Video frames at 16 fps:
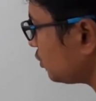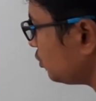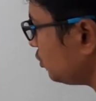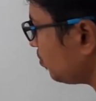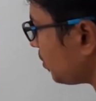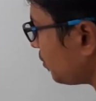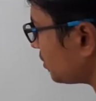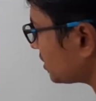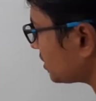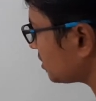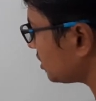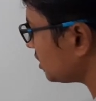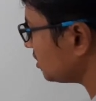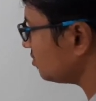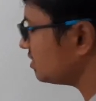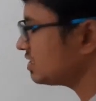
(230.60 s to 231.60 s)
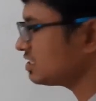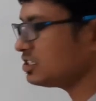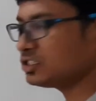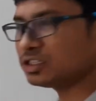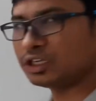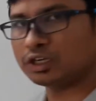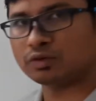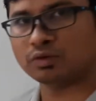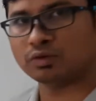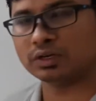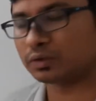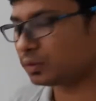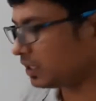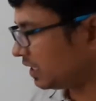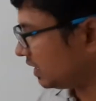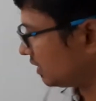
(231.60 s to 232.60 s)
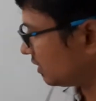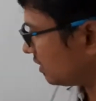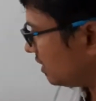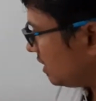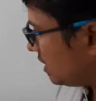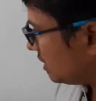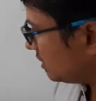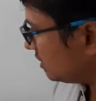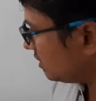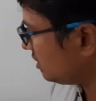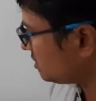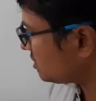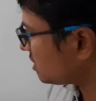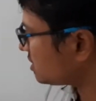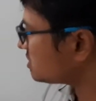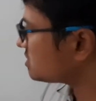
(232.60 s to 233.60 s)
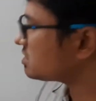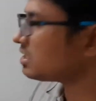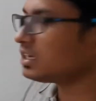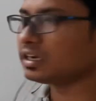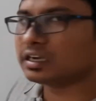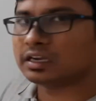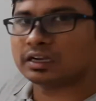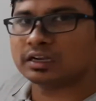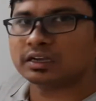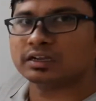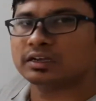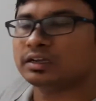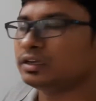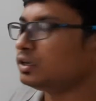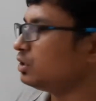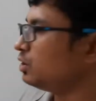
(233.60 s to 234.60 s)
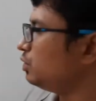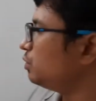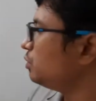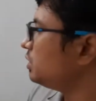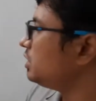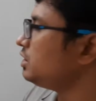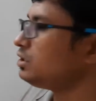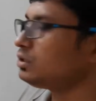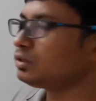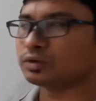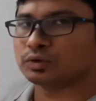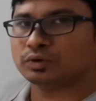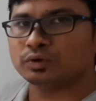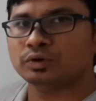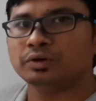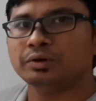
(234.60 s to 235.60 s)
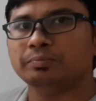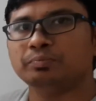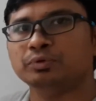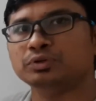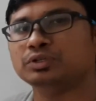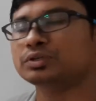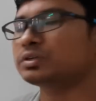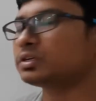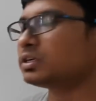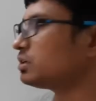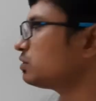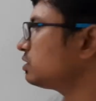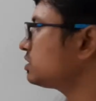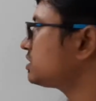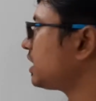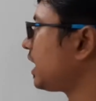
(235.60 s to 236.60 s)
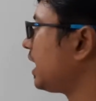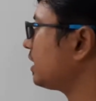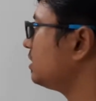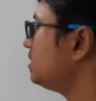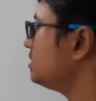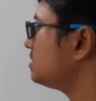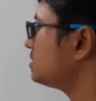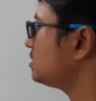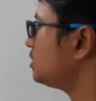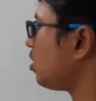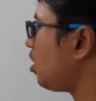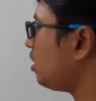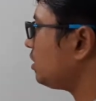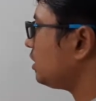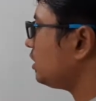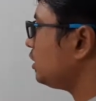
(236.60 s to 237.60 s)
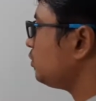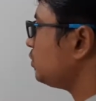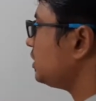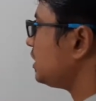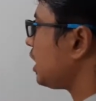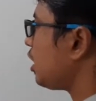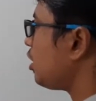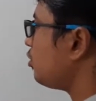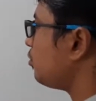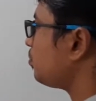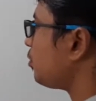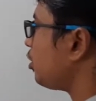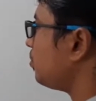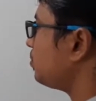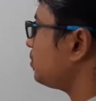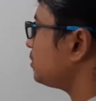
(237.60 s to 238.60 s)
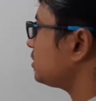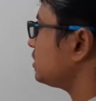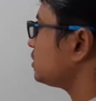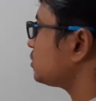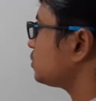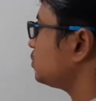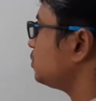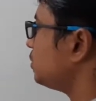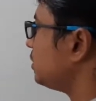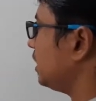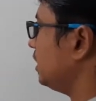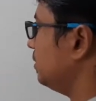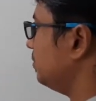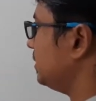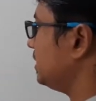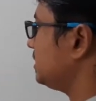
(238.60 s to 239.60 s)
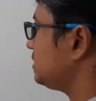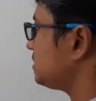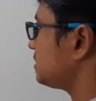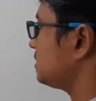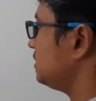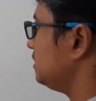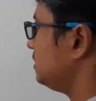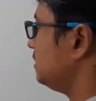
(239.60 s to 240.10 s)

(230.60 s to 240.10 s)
2 power 3 which is equal to 8. This result you need to push it into the stack. See, already we have popped these two elements.